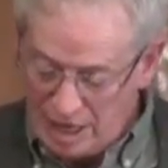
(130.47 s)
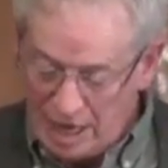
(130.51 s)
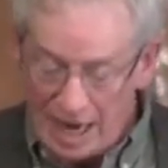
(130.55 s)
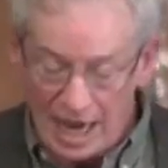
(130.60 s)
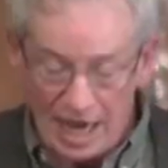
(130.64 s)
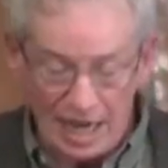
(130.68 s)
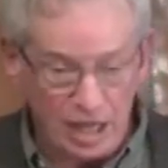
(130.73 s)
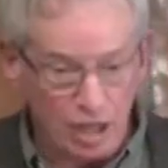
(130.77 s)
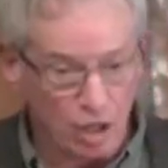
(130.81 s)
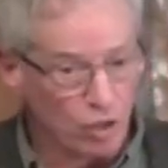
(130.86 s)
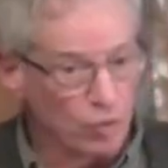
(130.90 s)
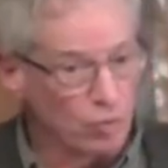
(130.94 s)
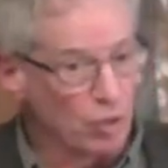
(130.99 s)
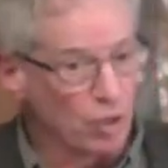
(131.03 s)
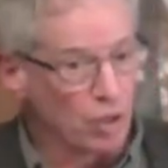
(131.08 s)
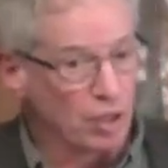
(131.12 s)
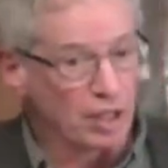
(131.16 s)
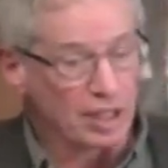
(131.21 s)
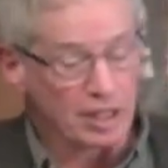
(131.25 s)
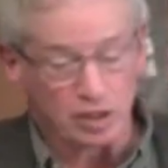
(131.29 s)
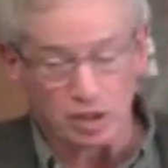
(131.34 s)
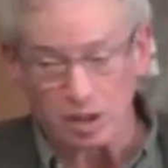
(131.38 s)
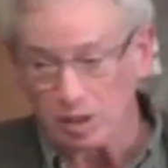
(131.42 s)
your
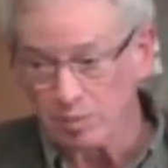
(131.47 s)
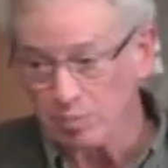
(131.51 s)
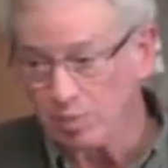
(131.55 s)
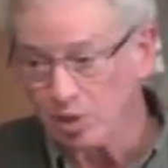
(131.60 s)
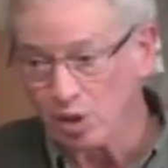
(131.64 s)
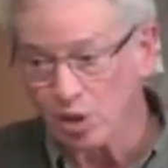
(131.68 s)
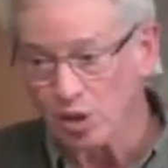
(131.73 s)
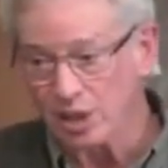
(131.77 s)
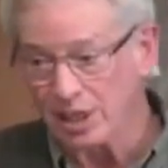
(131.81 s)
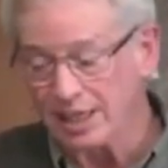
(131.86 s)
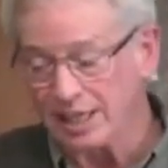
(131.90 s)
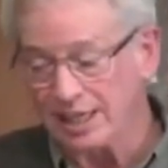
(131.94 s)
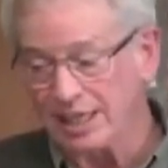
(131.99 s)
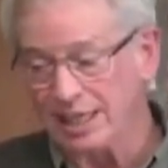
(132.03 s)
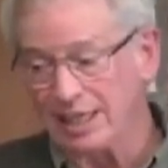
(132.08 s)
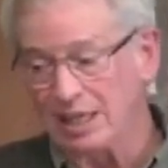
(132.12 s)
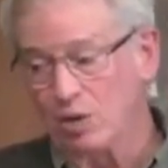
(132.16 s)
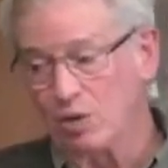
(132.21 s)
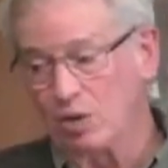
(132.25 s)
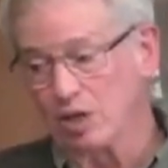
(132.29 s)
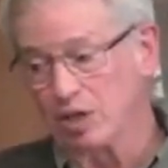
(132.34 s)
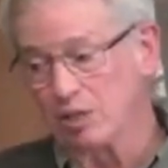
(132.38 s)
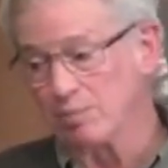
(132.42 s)
role as an employee
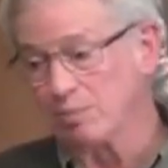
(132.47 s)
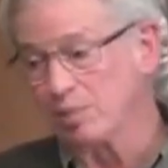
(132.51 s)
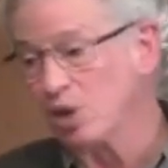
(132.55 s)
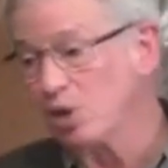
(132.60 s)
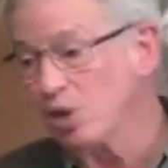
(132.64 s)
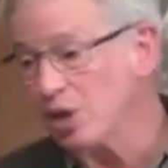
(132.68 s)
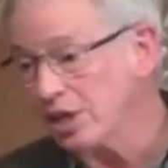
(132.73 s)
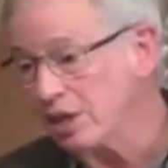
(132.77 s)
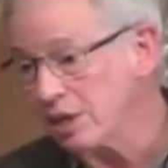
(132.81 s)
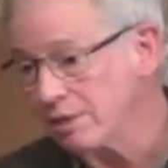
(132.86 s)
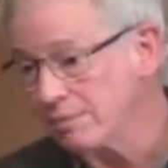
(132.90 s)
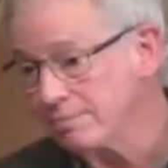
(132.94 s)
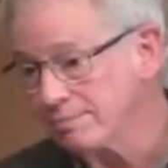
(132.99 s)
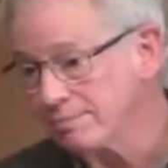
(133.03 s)
or an employer,